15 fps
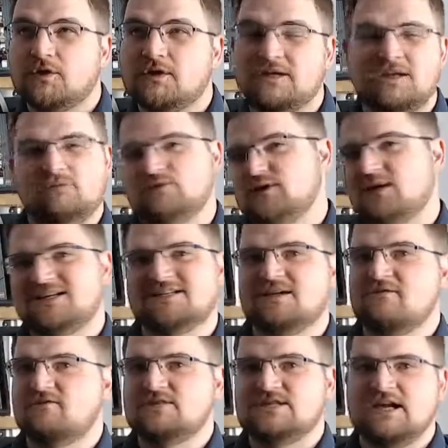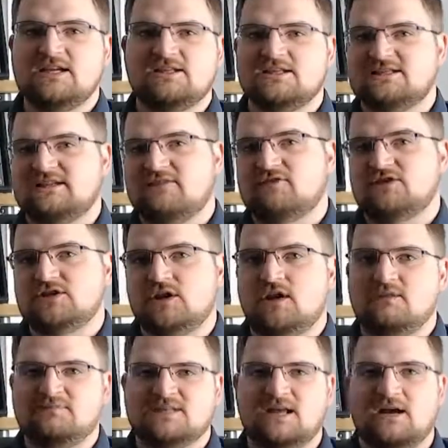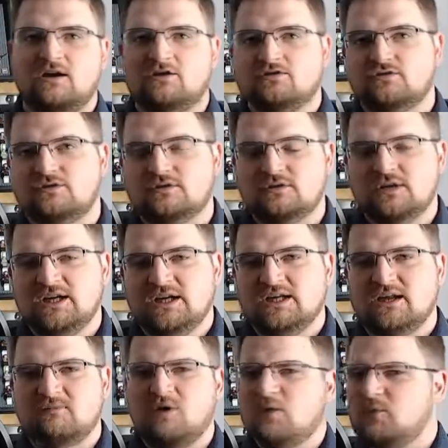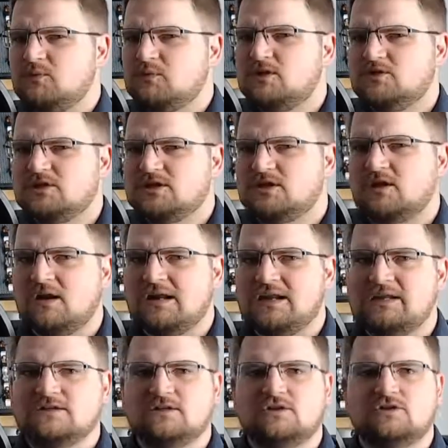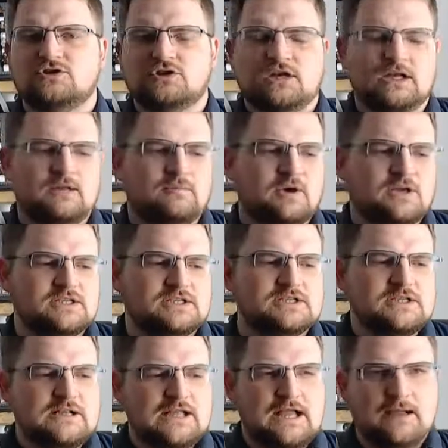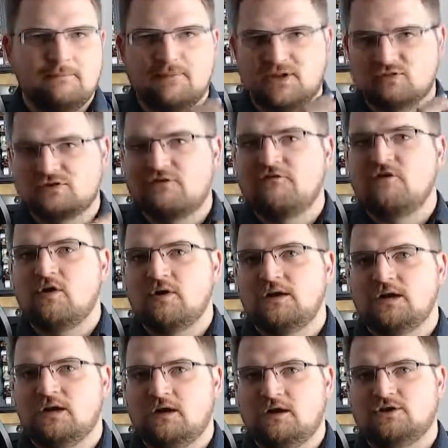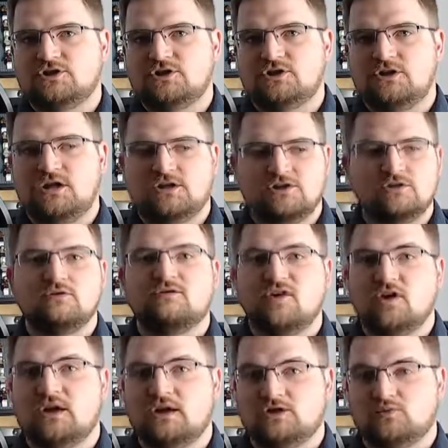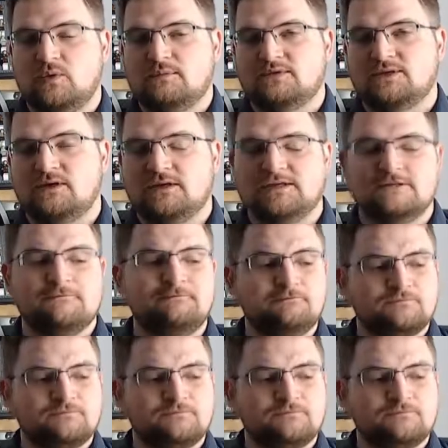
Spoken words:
think it was like 7 days, so 7 times that 100 gigabyte. We were using slightly less than 100 gigabytes, but there was a very large, 2 very large websites.